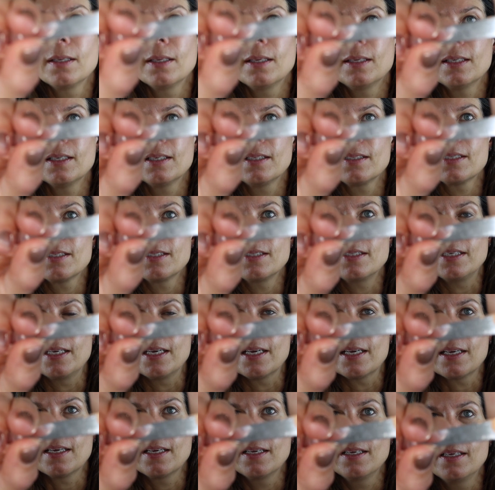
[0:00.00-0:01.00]
a little
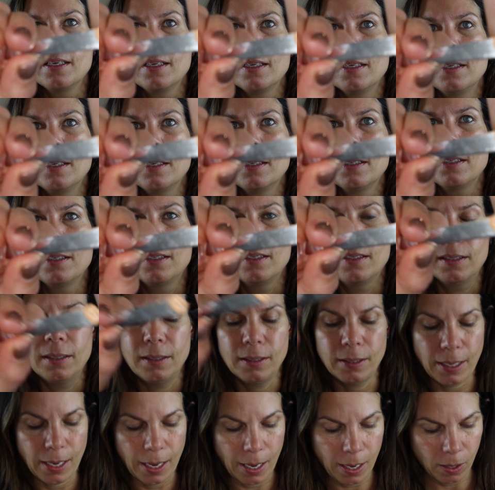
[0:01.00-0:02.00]
stick
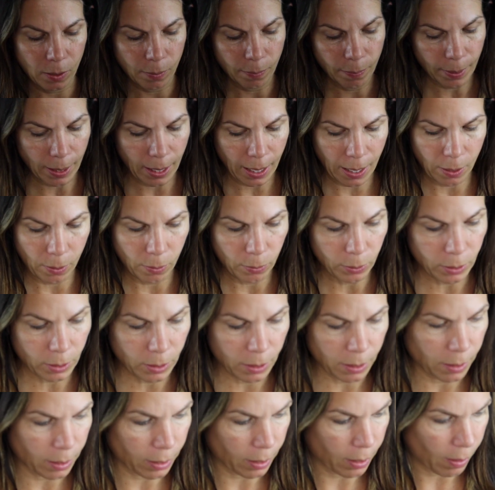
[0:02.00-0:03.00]
to help
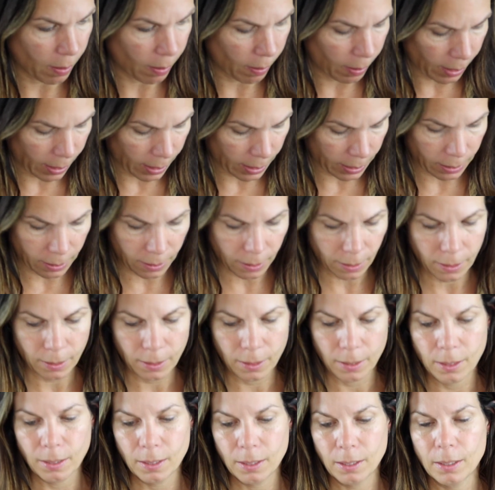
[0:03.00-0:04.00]
out the cause.
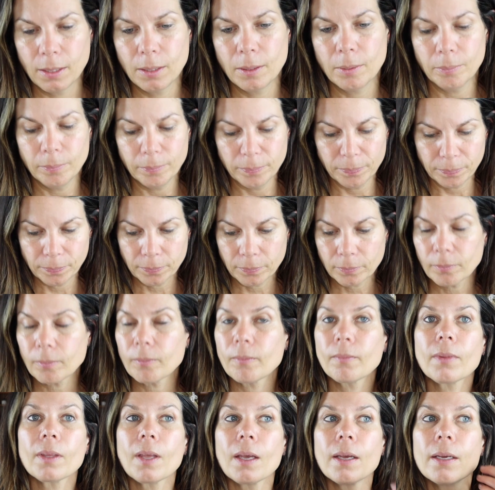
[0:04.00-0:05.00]

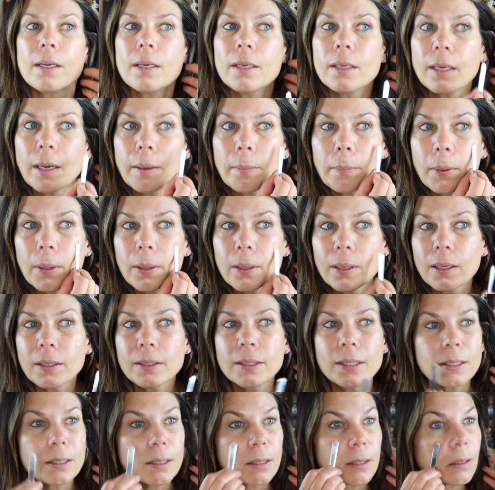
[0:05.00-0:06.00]
And I'm gonna
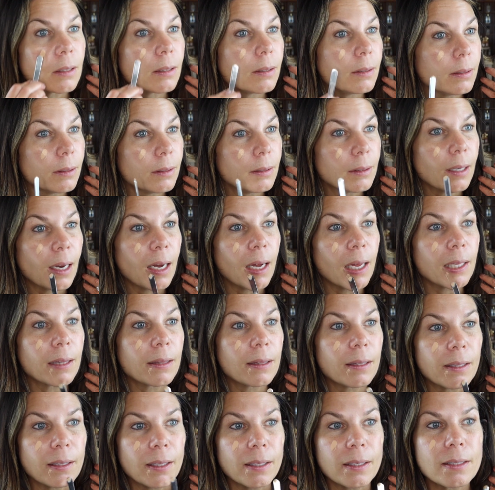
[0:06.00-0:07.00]
just
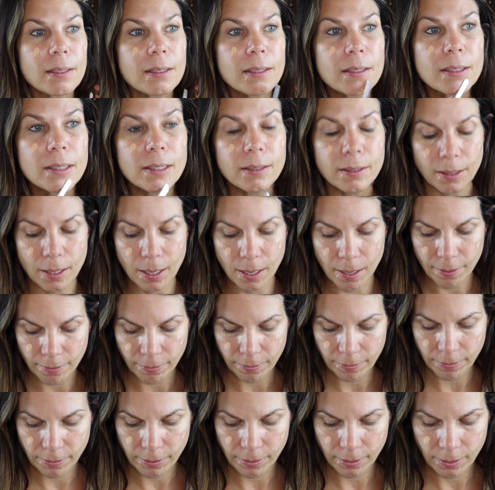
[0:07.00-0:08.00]
dot this
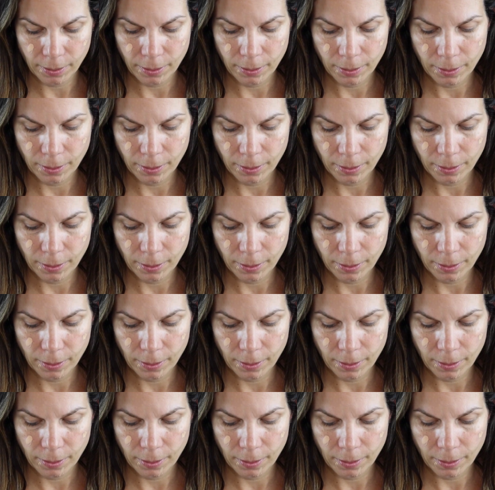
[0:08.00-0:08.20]
stuff.